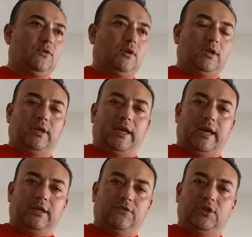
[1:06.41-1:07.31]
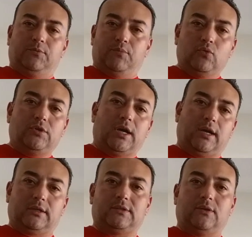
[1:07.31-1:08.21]
on adding the
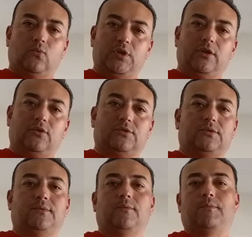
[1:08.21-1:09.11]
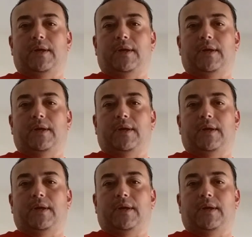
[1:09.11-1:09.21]
Boondocks wheels.